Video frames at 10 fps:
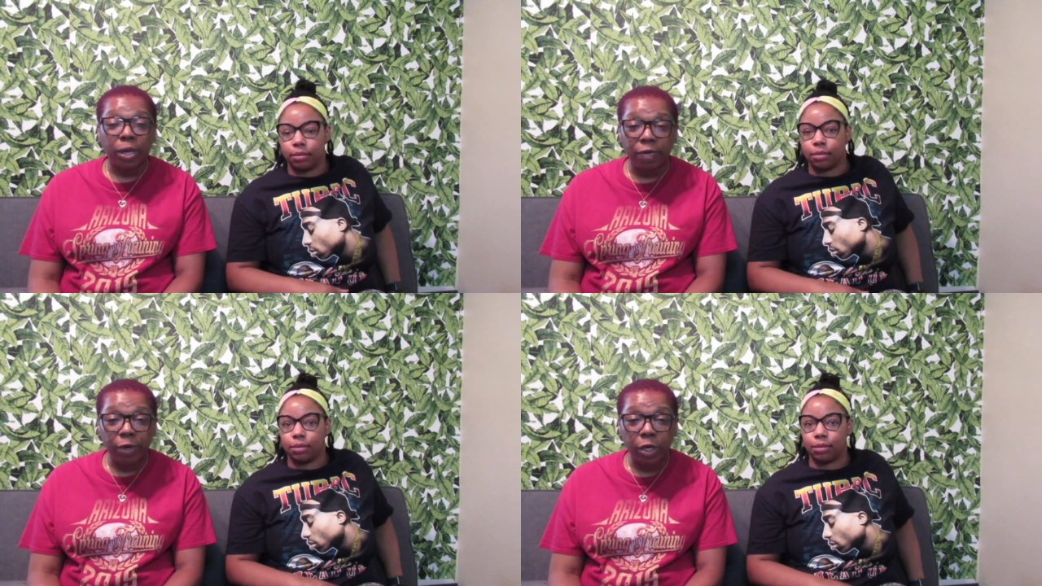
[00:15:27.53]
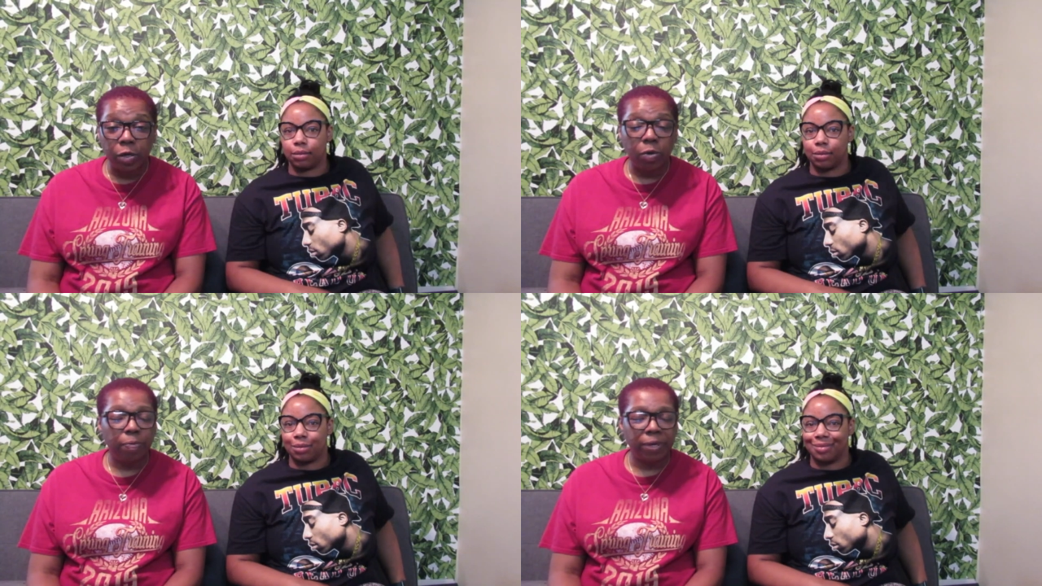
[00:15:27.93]
Speaker 1: Whatever you
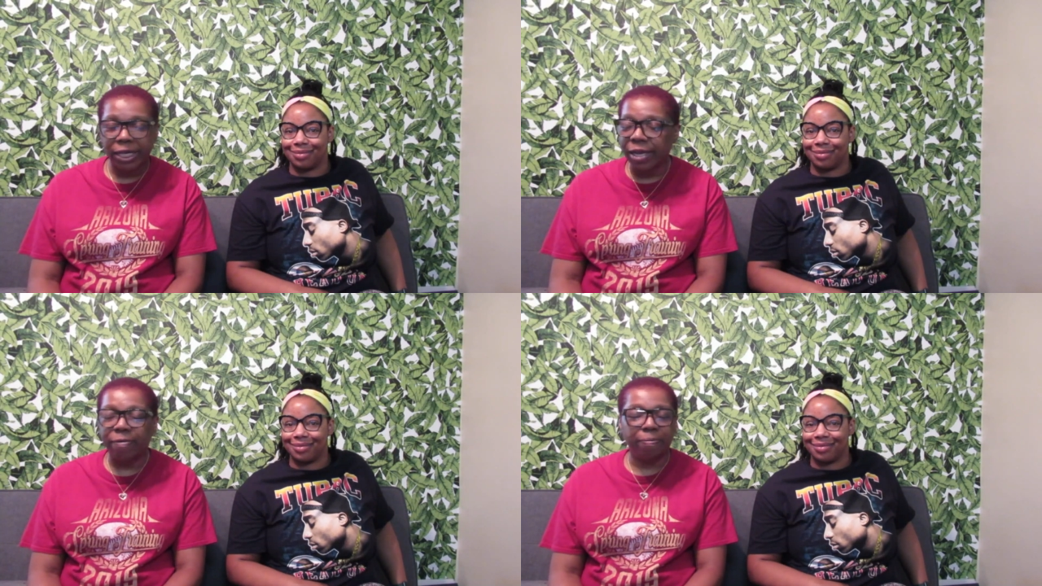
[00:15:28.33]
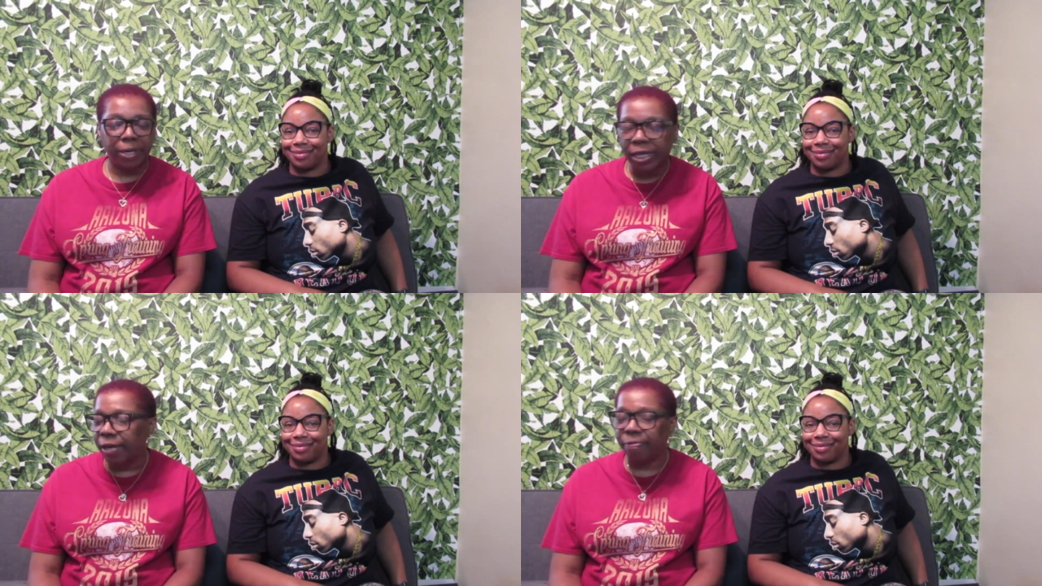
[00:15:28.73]
do, be safe,
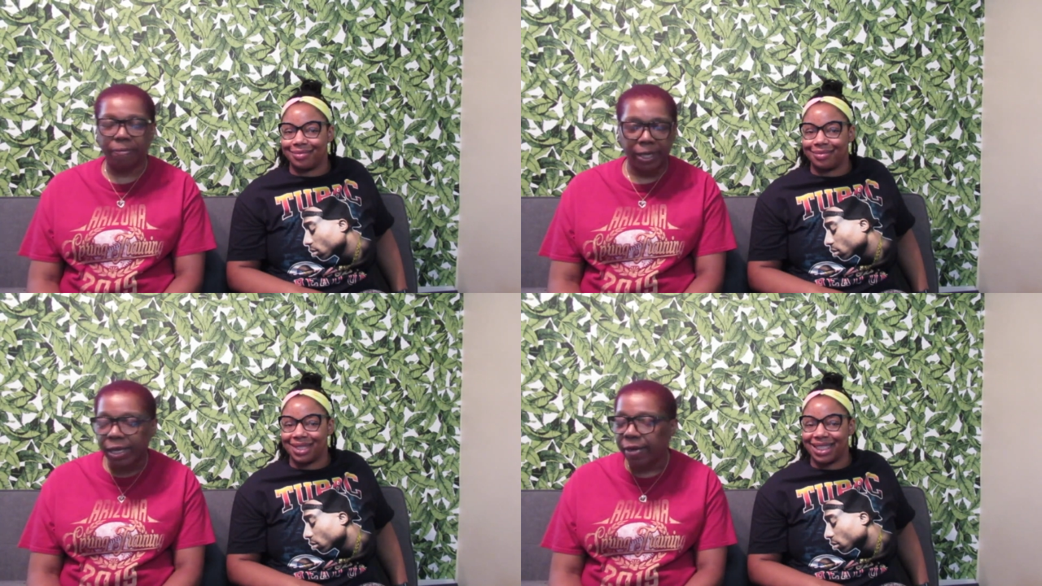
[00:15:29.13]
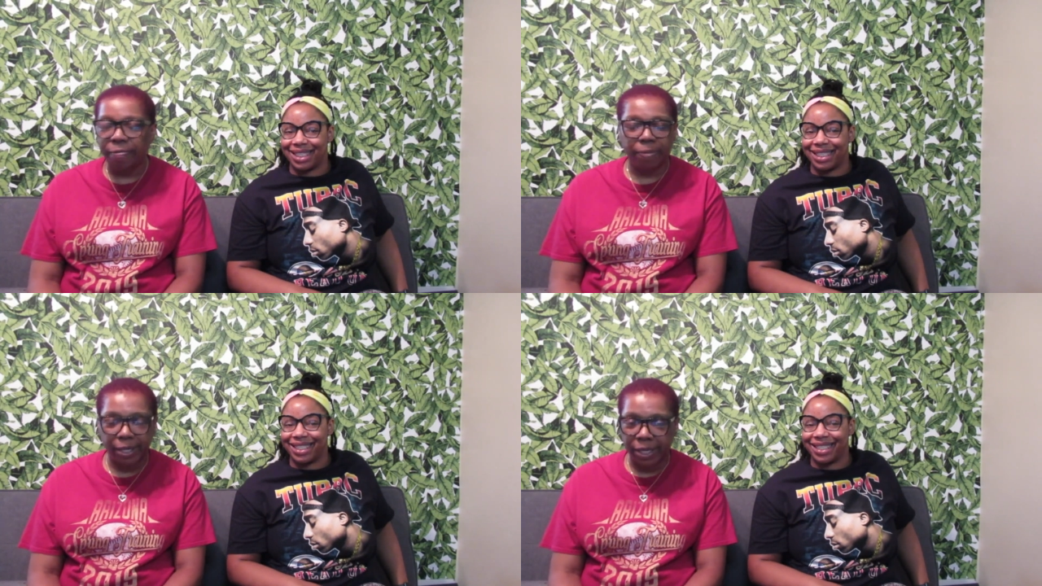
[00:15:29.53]
be safe, be
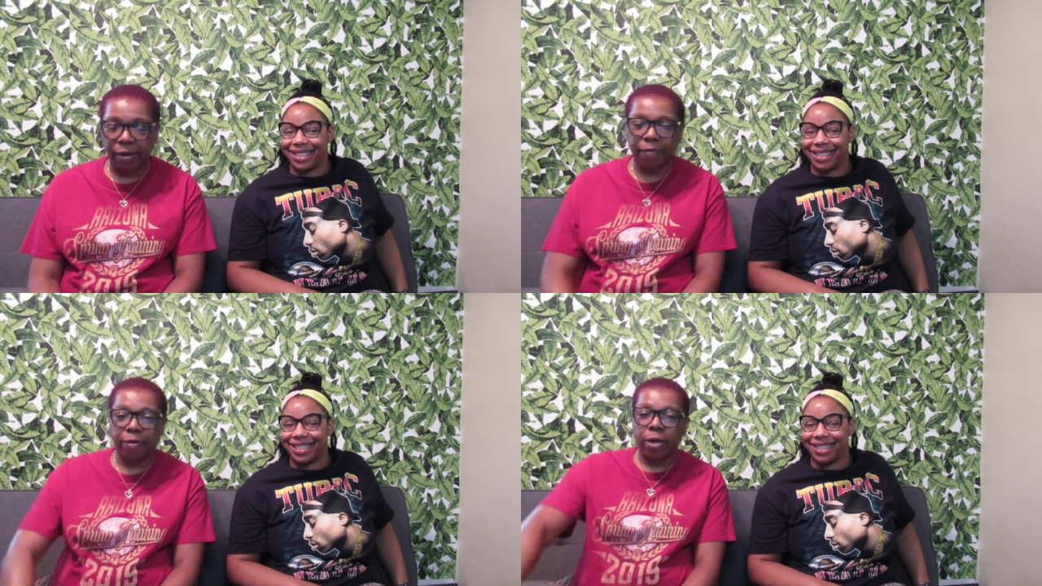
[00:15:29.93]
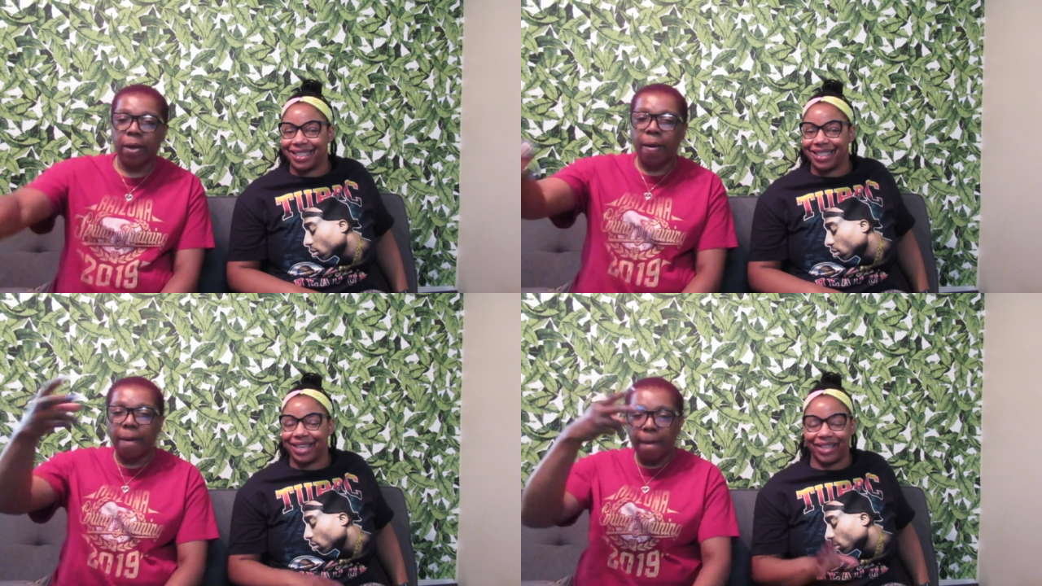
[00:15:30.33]
safe, be safe.
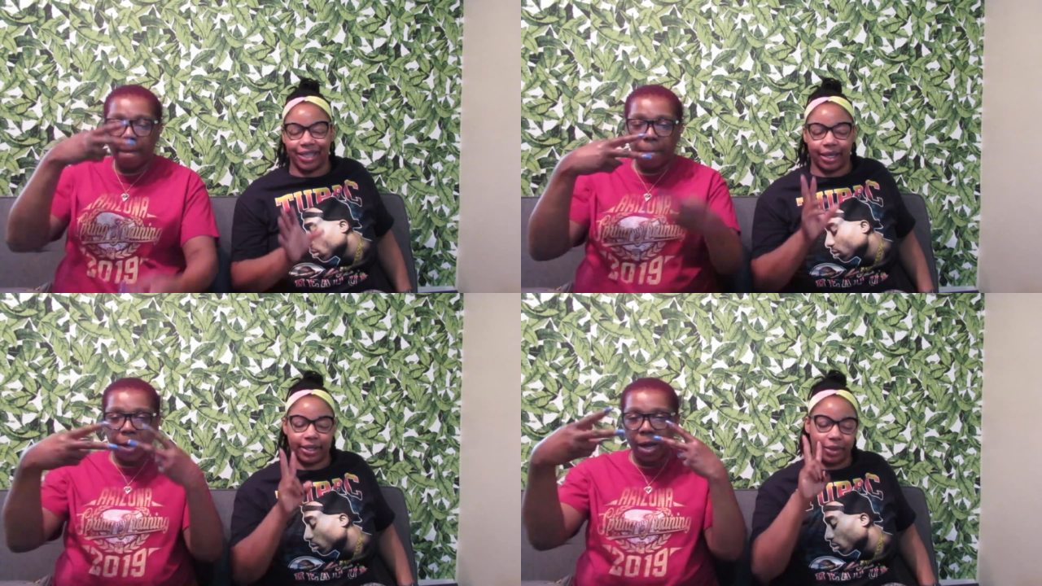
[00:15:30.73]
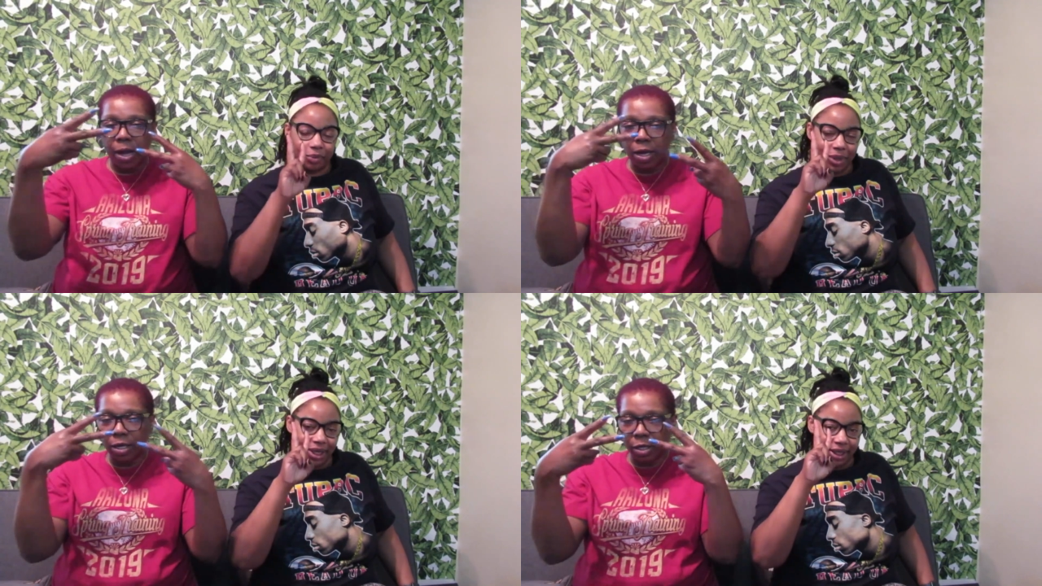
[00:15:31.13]
And cheers.
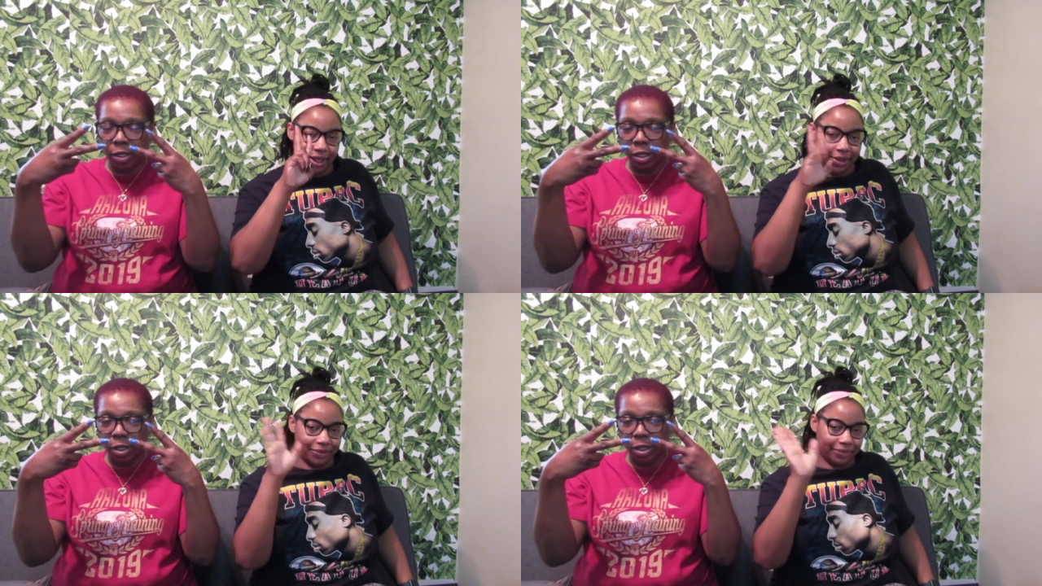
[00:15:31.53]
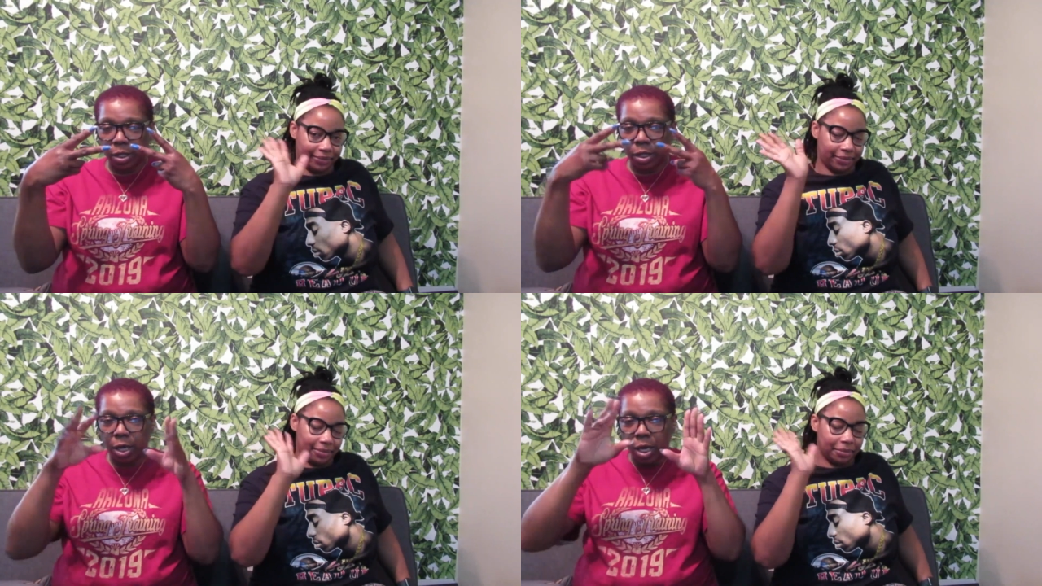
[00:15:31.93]

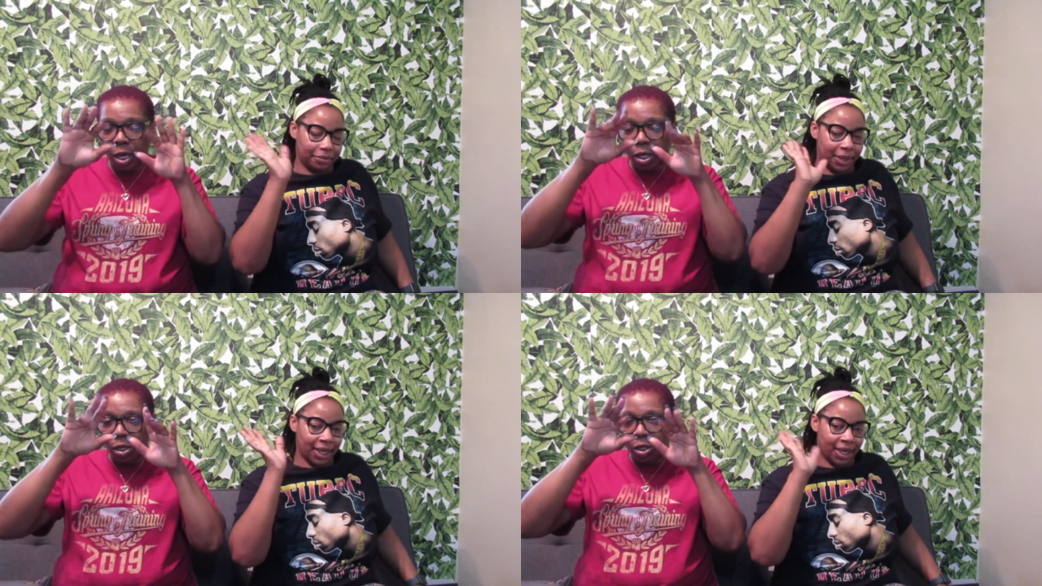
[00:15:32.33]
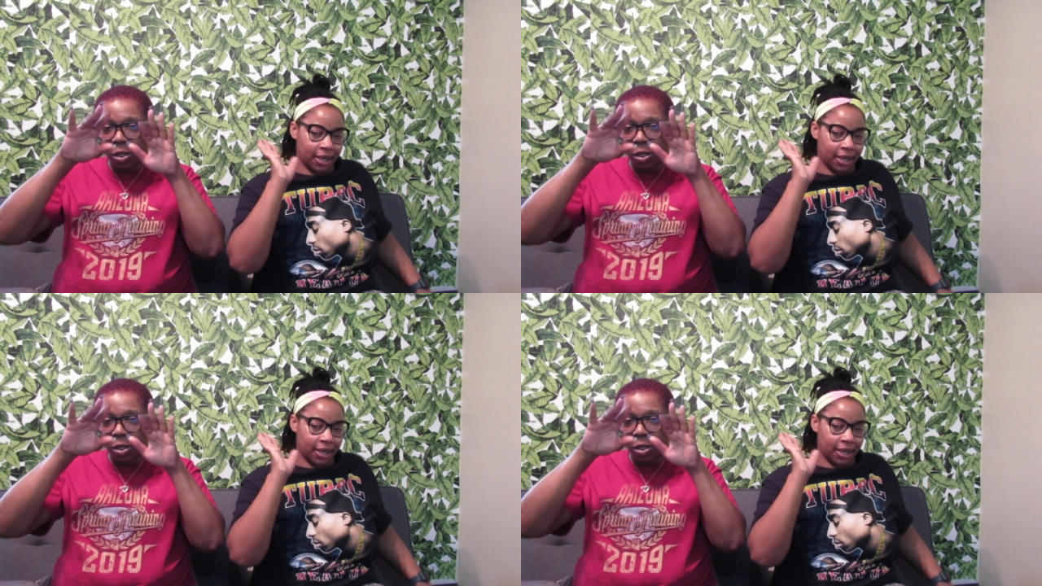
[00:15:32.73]
Speaker 2: Peace. Bye.